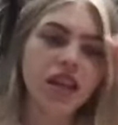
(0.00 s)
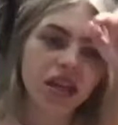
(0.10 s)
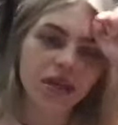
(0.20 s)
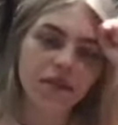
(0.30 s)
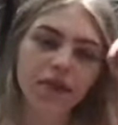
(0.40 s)

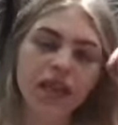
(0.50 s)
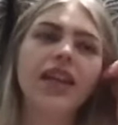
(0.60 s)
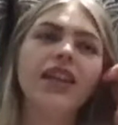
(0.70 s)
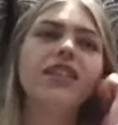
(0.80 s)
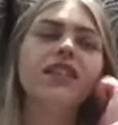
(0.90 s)
Uh,
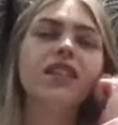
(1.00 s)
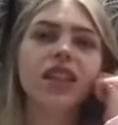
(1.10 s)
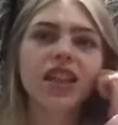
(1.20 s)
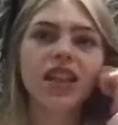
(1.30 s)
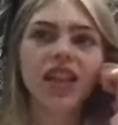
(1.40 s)
and
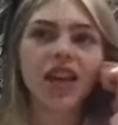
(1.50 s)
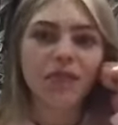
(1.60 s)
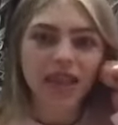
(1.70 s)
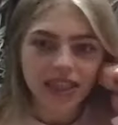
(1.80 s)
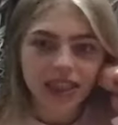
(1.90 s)

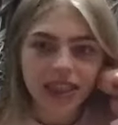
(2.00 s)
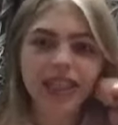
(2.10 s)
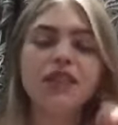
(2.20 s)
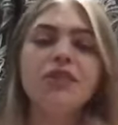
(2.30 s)
basically